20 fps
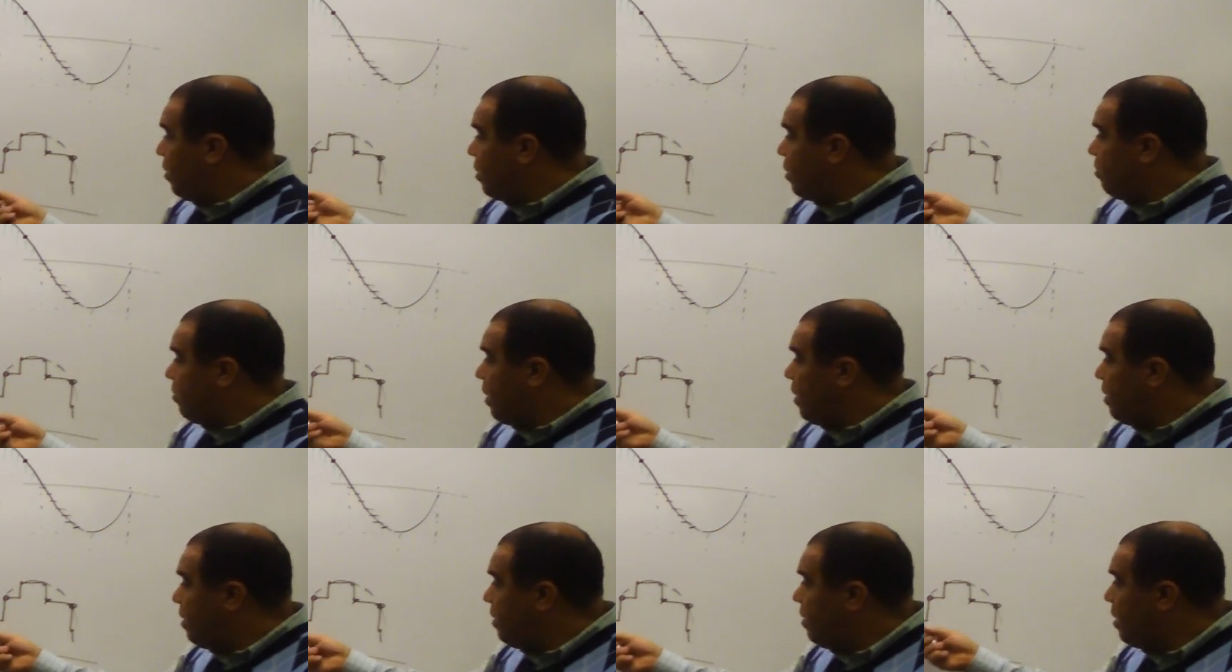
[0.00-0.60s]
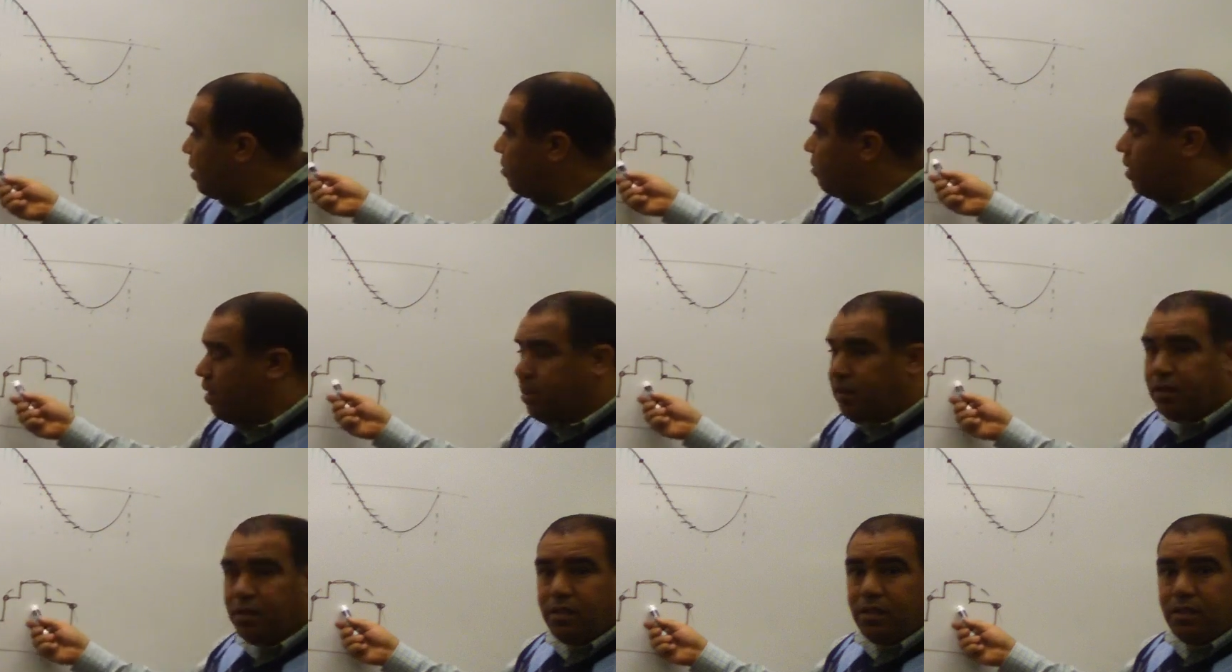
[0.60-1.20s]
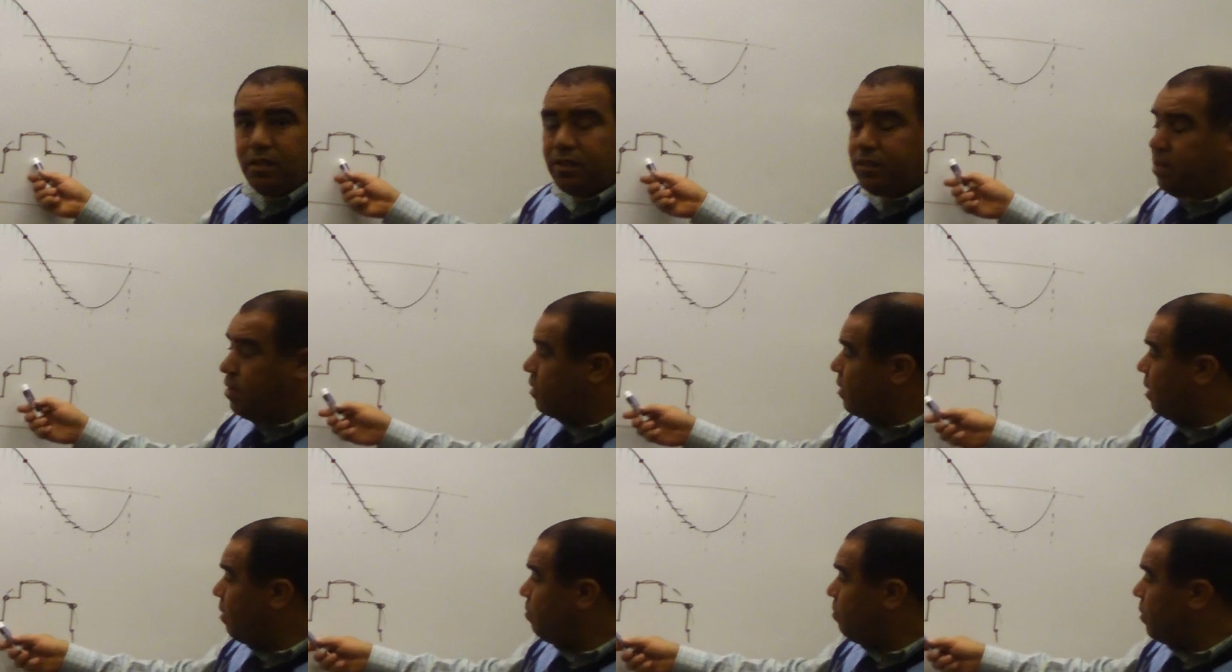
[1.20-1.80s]
original one is this one, the
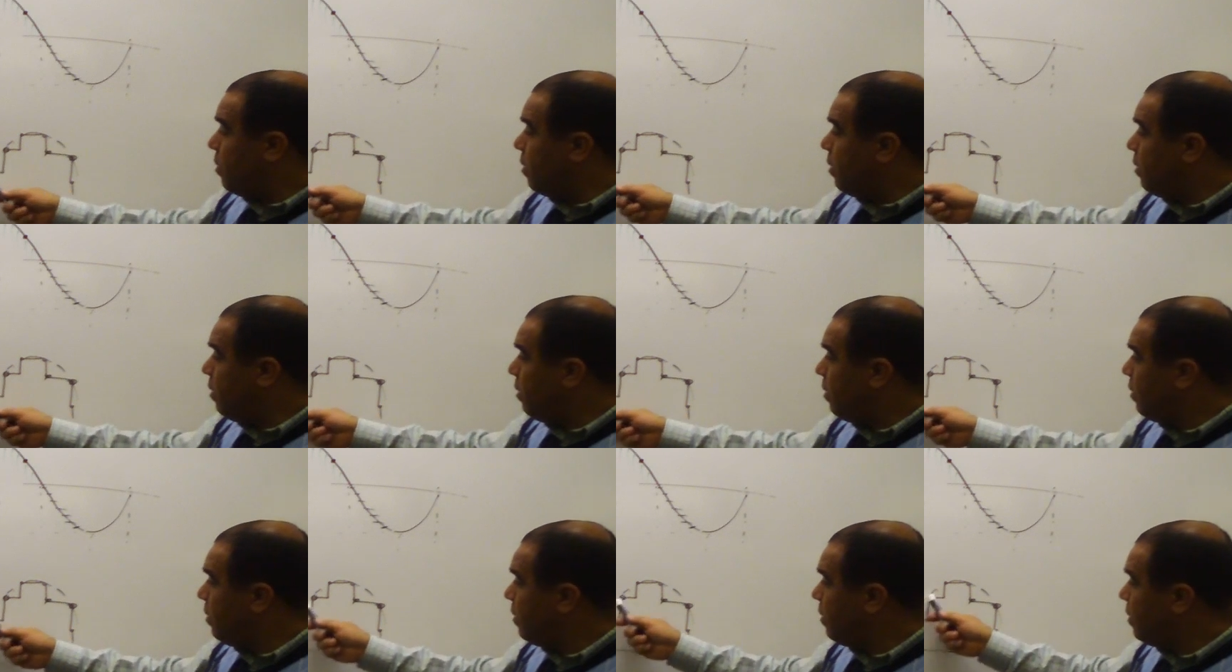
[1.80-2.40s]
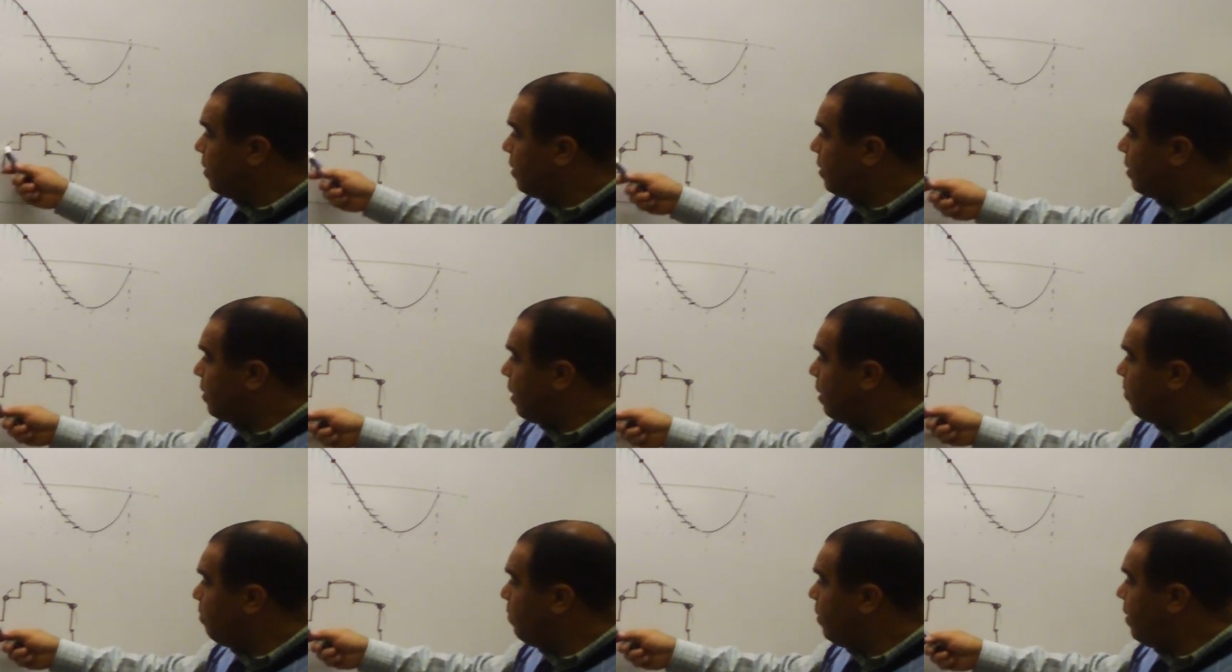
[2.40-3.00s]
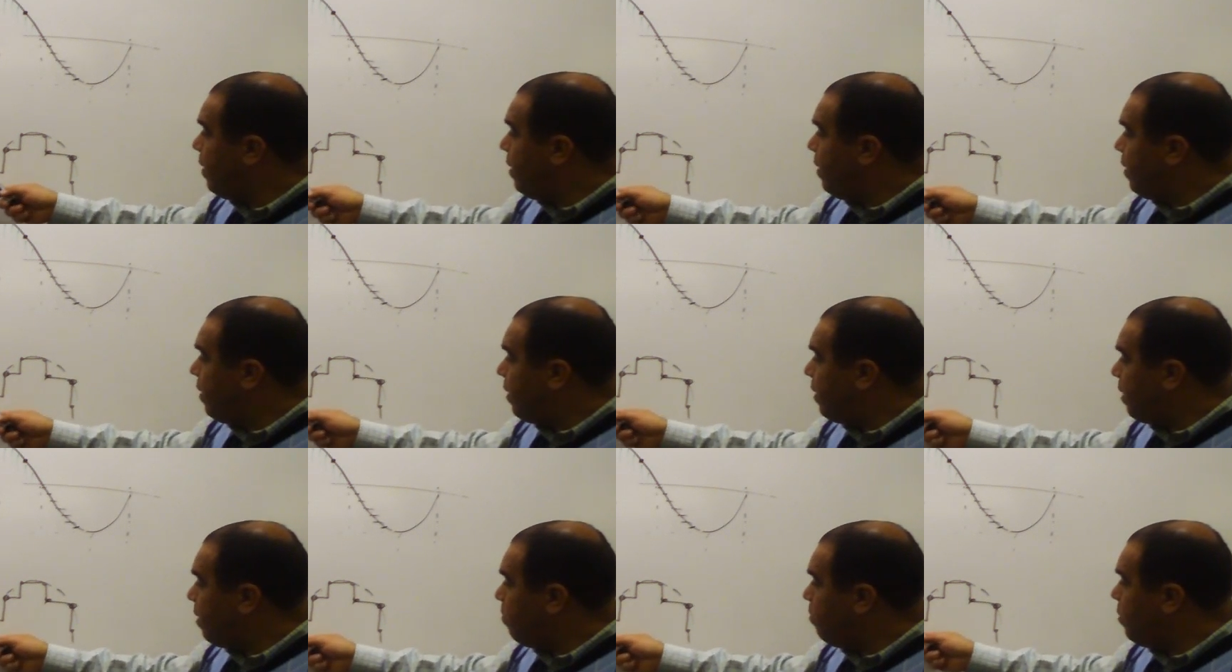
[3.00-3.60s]
sample. Step,
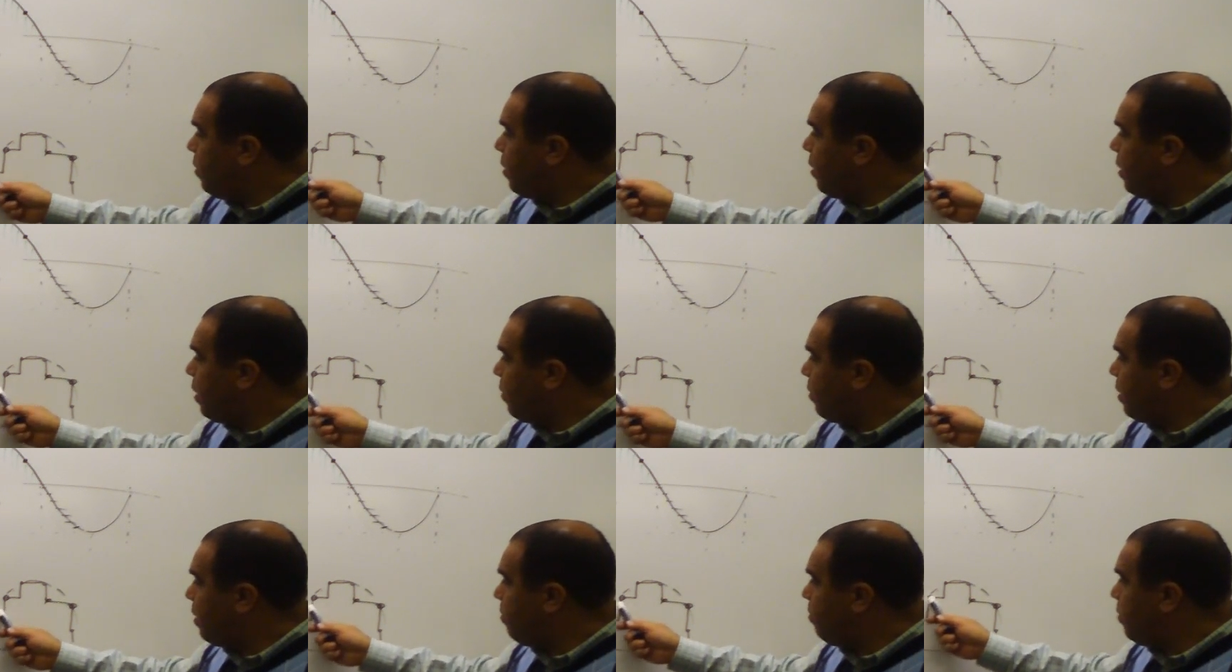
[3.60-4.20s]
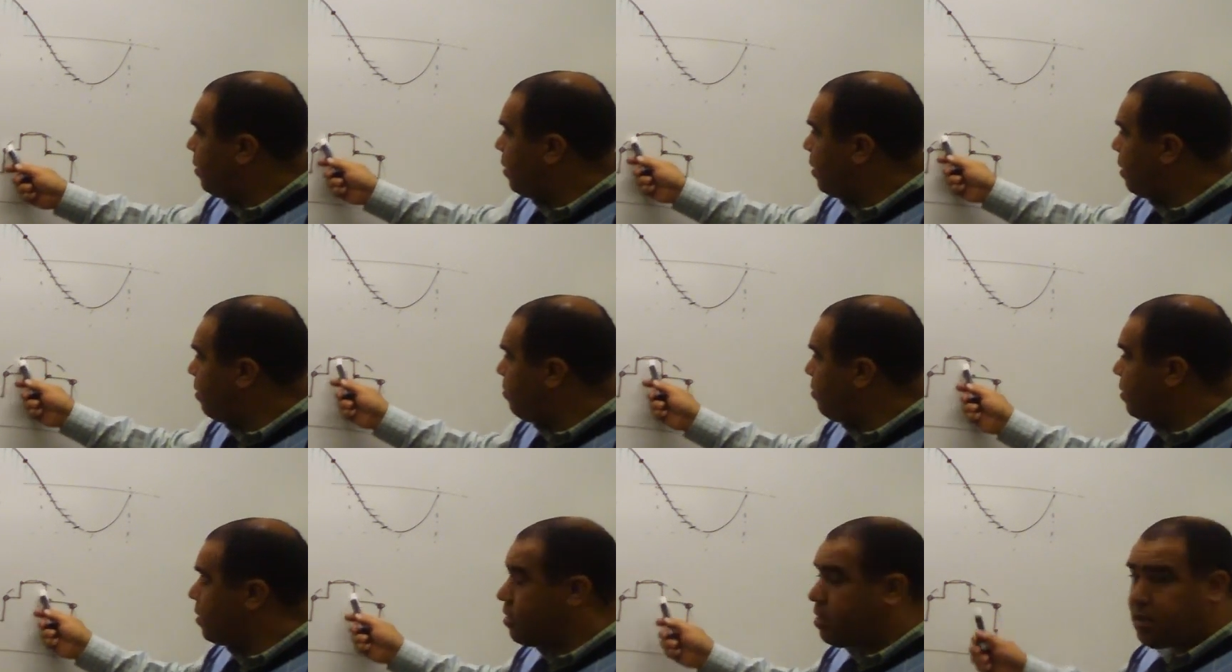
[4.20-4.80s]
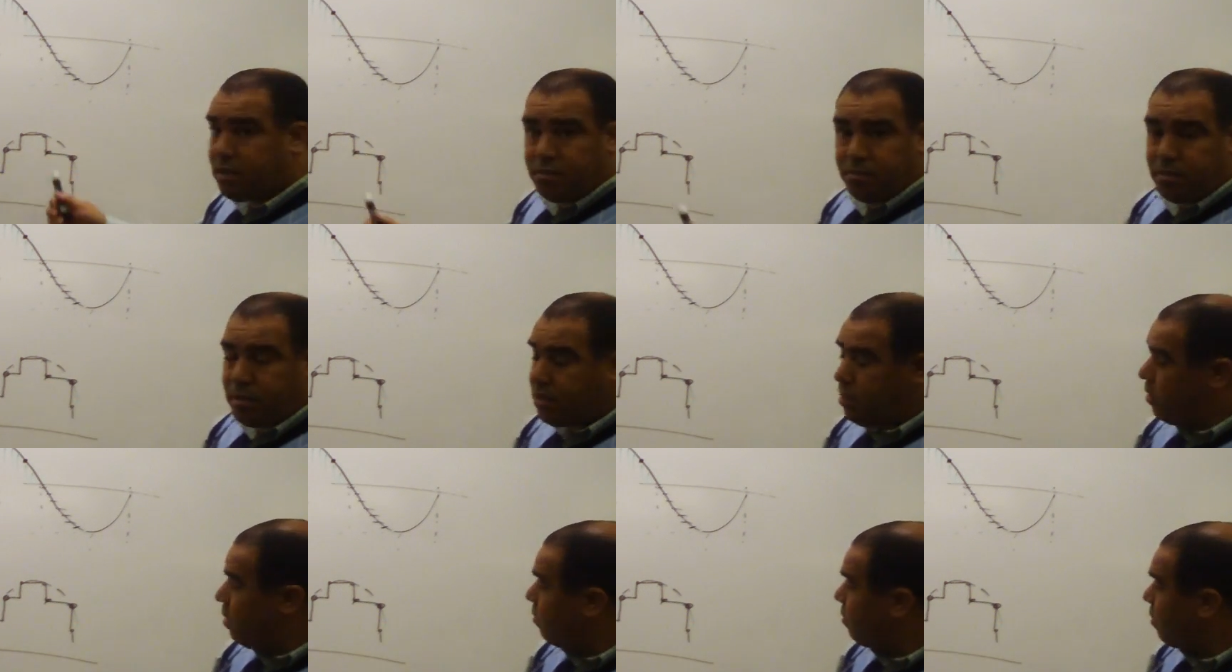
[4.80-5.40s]
number, no number, number, no number.
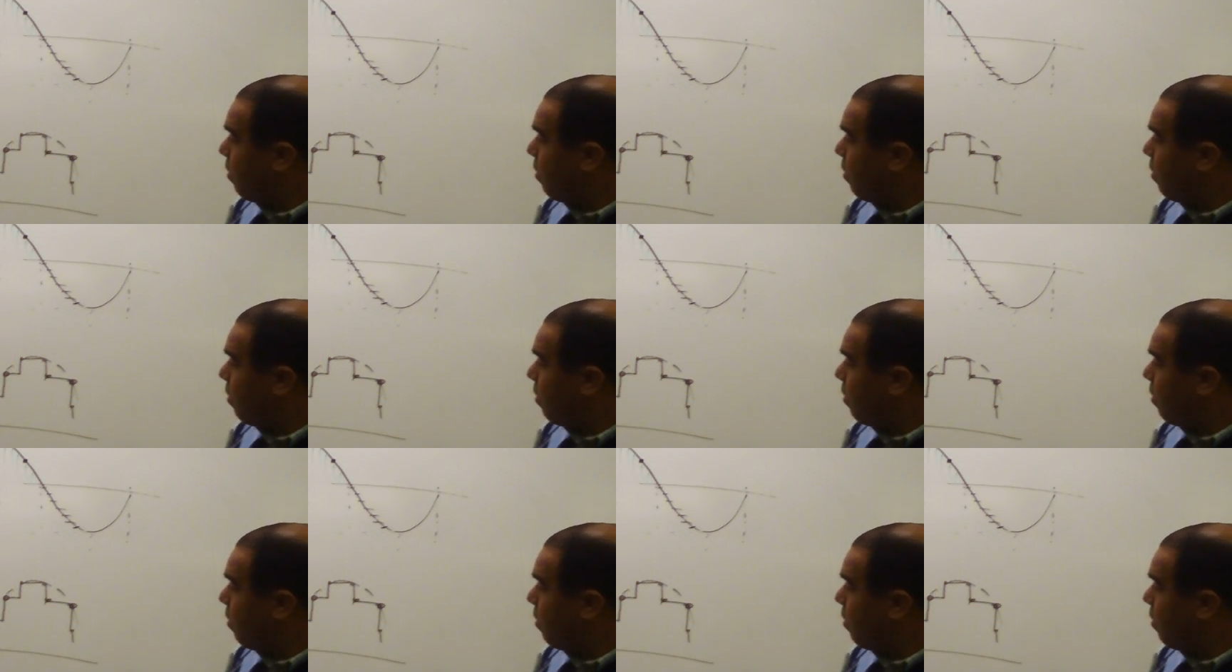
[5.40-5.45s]
The